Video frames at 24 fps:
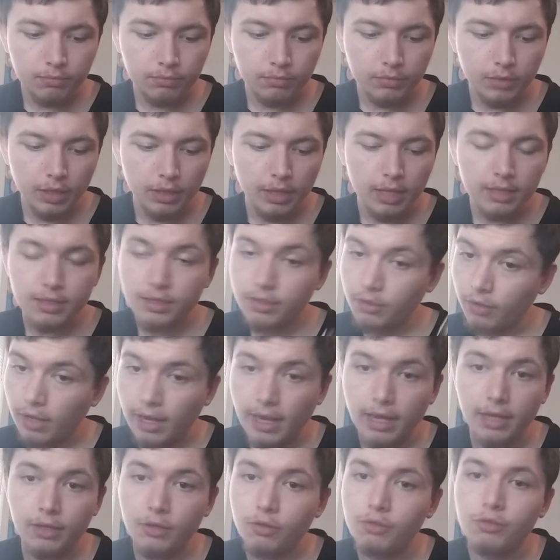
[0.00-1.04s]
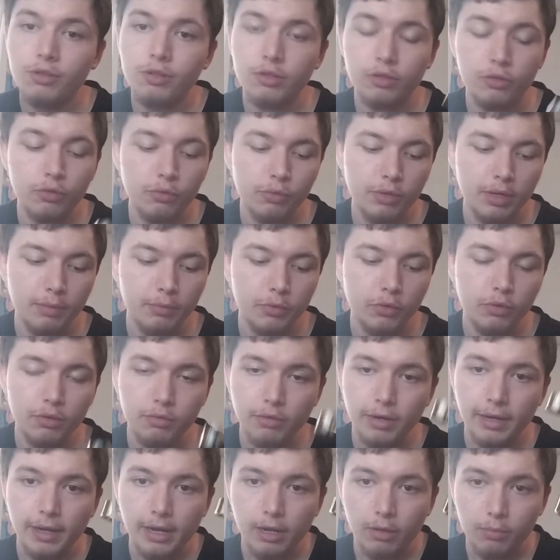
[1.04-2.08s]
and that's still hot, you shouldn't do what I'm doing
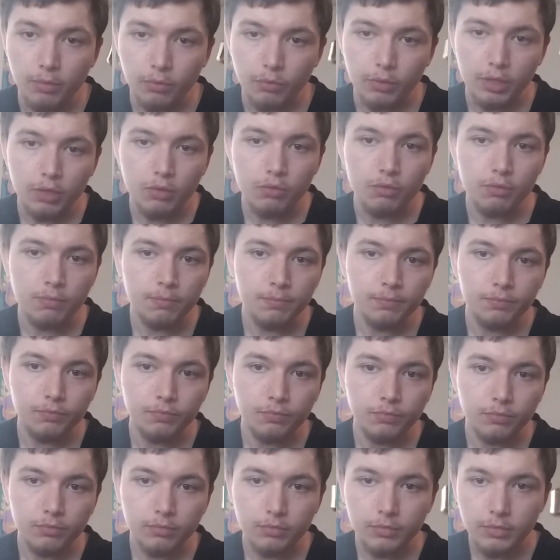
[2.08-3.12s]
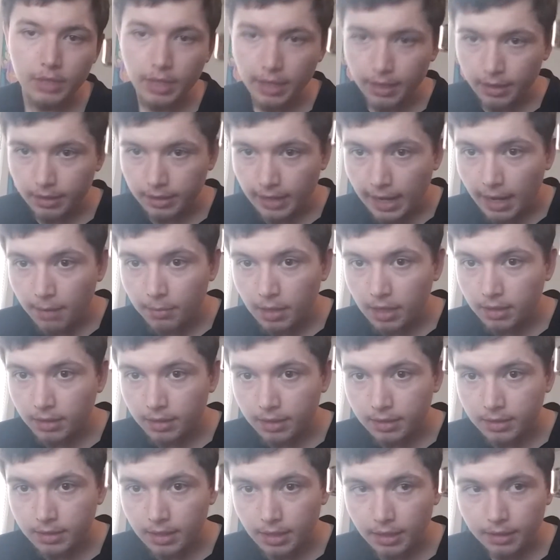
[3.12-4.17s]
right now, but when you take a dab out of
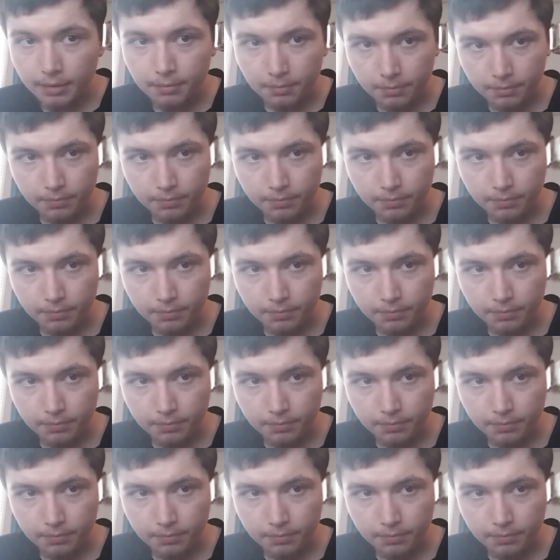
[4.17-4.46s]
this thing,